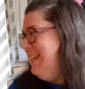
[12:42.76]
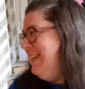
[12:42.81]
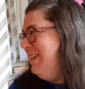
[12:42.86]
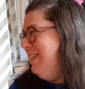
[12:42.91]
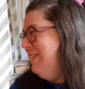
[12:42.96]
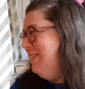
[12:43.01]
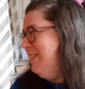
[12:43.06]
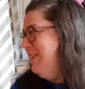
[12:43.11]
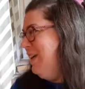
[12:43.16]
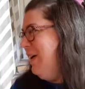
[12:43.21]

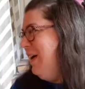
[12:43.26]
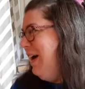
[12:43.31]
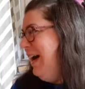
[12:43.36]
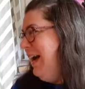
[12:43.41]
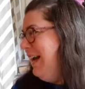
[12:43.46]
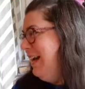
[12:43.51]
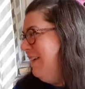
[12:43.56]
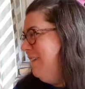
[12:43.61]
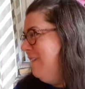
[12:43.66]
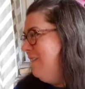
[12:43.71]
you. Go
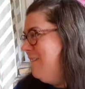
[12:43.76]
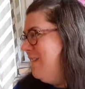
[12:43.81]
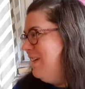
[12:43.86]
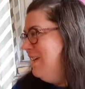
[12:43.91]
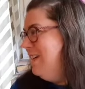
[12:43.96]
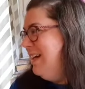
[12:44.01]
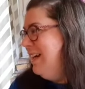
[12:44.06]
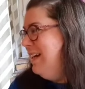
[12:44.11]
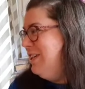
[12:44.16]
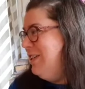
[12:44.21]
ahead.
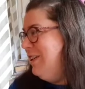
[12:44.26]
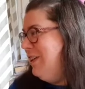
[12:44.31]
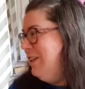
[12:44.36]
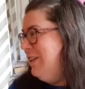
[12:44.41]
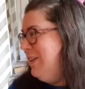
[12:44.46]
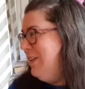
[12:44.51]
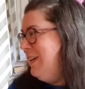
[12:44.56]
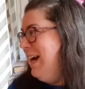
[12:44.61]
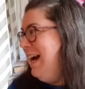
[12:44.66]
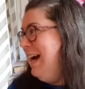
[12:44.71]
It's your
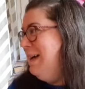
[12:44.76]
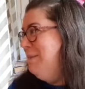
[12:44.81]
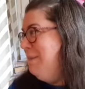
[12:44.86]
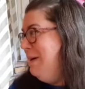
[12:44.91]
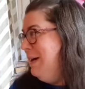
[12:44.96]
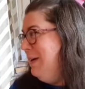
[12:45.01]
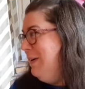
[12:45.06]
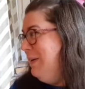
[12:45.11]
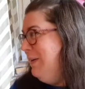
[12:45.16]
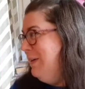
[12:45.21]
donut. I have
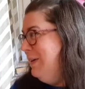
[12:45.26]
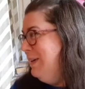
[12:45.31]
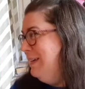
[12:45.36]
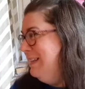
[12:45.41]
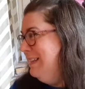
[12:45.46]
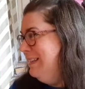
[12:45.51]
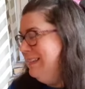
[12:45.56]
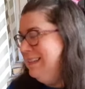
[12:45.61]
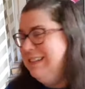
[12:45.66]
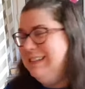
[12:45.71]
my own.
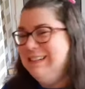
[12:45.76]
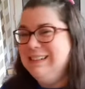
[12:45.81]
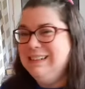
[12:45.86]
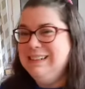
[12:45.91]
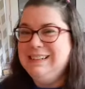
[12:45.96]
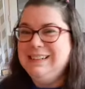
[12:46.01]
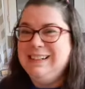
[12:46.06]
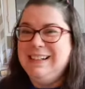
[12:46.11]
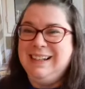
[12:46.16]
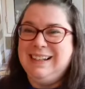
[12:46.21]

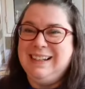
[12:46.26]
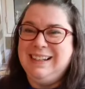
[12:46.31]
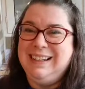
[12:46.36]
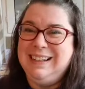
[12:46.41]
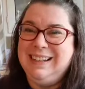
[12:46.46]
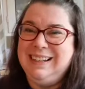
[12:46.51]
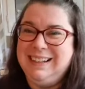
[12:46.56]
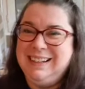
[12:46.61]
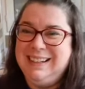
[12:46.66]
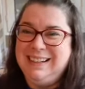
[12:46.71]

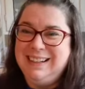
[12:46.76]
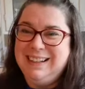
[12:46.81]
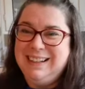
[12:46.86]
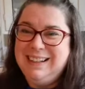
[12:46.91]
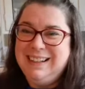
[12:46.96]
I